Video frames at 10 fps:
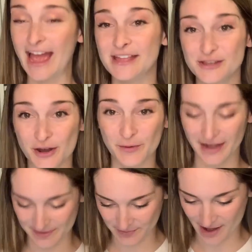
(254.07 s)
And you know where
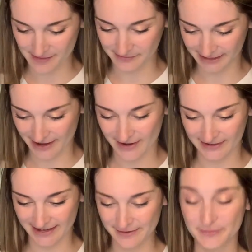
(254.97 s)
I probably heard
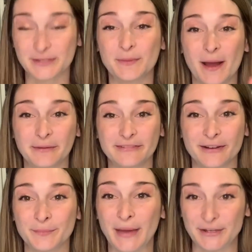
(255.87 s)
it was probably
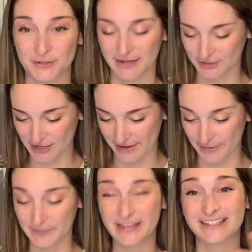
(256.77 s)
from Petrick's channel,
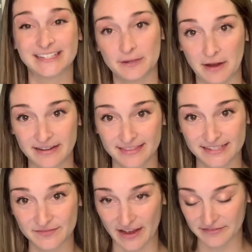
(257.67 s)
because he rated
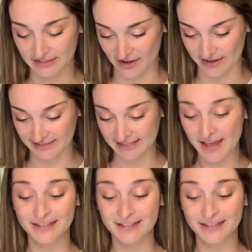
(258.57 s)
this 5 stars.